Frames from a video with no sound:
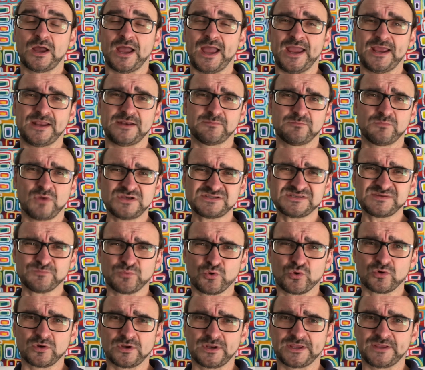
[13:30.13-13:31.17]
And most
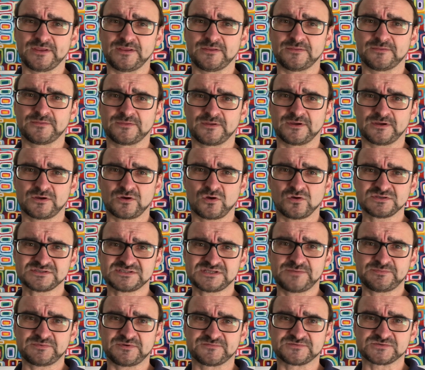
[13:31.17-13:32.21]
importantly, the
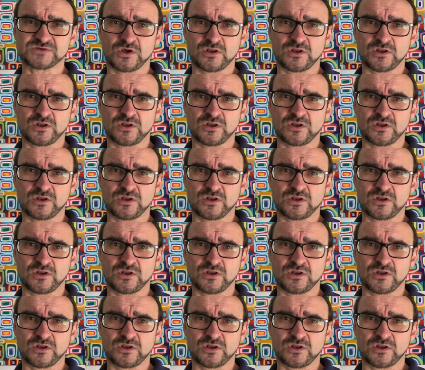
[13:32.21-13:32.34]
concept of